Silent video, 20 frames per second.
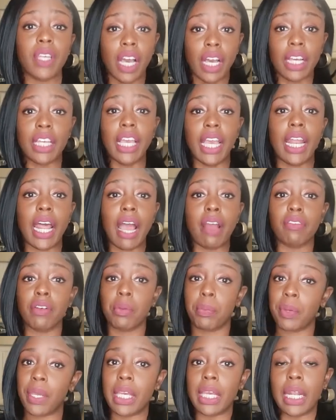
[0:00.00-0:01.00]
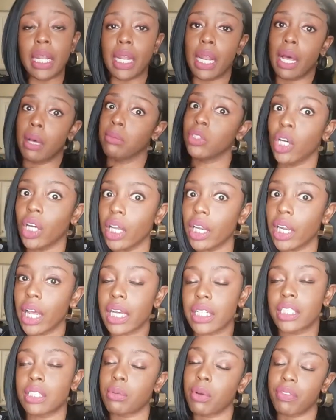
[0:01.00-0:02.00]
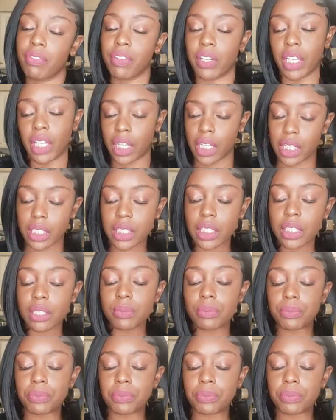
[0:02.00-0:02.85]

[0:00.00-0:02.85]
Again, I repeat and then I'm done. I swear for goodness.